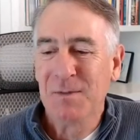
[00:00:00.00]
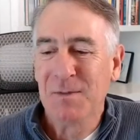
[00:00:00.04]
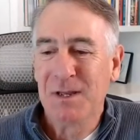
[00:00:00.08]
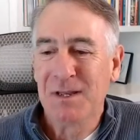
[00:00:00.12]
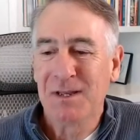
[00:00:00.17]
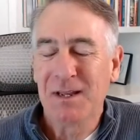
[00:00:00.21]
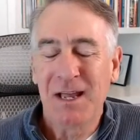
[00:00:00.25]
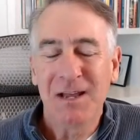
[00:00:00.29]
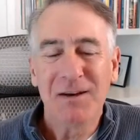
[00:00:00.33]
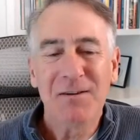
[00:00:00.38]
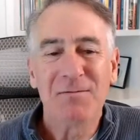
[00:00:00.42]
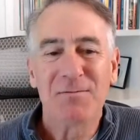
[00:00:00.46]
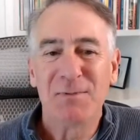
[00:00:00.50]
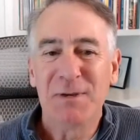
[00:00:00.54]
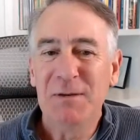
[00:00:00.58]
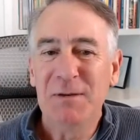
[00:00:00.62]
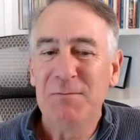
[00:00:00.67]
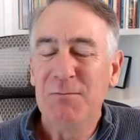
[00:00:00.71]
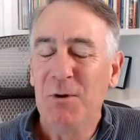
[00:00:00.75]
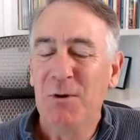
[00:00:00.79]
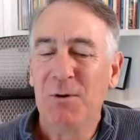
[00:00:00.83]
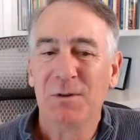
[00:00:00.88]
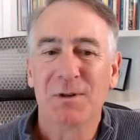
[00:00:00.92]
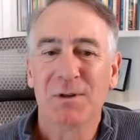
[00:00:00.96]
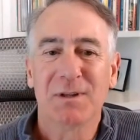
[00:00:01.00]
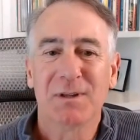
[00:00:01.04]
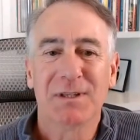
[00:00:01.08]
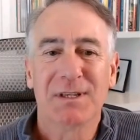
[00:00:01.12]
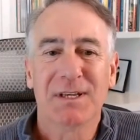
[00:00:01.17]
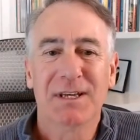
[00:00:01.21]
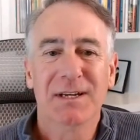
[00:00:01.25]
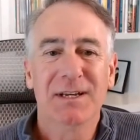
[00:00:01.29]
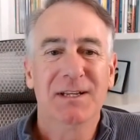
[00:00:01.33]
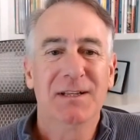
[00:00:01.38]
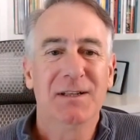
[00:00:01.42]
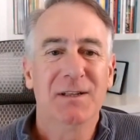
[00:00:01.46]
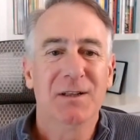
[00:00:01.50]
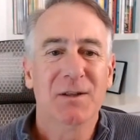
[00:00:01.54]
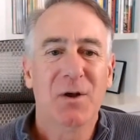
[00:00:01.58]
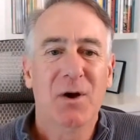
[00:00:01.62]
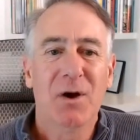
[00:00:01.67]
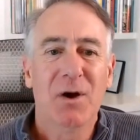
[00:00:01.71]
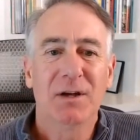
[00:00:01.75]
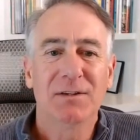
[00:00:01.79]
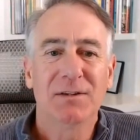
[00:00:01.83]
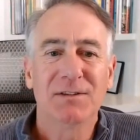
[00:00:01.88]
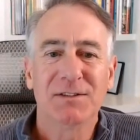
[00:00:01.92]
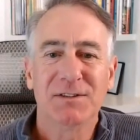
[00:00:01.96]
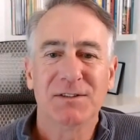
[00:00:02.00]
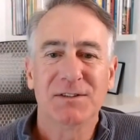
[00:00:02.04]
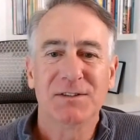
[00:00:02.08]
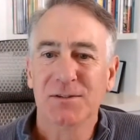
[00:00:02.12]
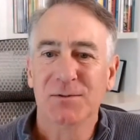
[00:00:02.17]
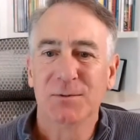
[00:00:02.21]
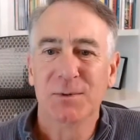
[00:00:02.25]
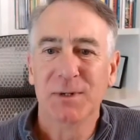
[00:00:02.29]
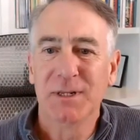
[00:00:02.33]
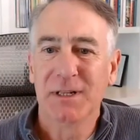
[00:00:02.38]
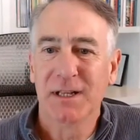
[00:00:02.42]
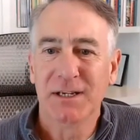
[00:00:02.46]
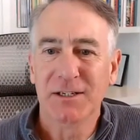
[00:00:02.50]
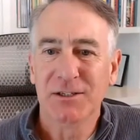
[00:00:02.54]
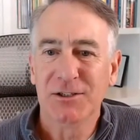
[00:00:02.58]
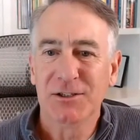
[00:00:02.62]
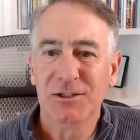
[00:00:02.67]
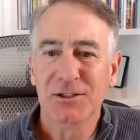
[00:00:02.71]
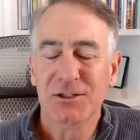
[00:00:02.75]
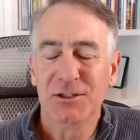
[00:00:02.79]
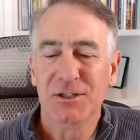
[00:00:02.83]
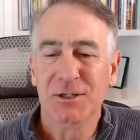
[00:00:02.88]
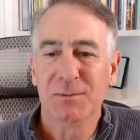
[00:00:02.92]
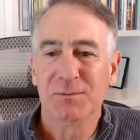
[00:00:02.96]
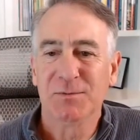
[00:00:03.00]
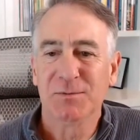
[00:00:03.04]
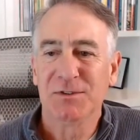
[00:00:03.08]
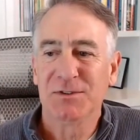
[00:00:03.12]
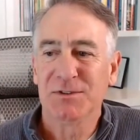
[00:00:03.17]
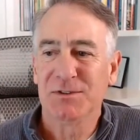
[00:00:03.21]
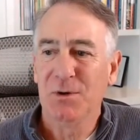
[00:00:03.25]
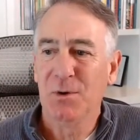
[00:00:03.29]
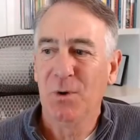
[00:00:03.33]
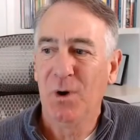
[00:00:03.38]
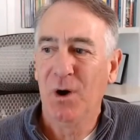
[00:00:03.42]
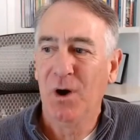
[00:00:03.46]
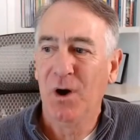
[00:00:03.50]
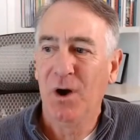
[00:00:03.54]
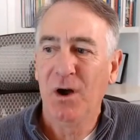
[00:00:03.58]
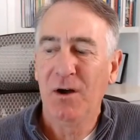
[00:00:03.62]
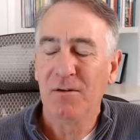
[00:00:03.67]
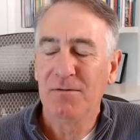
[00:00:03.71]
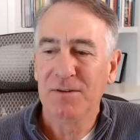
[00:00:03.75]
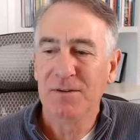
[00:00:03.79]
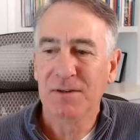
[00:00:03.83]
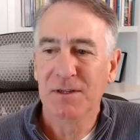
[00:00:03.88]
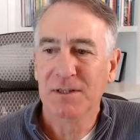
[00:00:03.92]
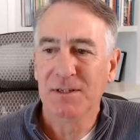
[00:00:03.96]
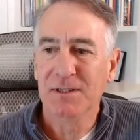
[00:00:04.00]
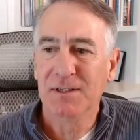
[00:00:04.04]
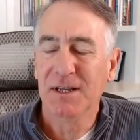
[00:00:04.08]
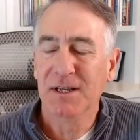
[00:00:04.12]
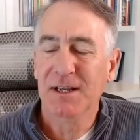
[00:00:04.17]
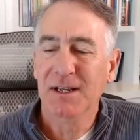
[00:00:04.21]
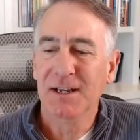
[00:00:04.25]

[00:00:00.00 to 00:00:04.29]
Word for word: kind of people getting lost in relationships so often.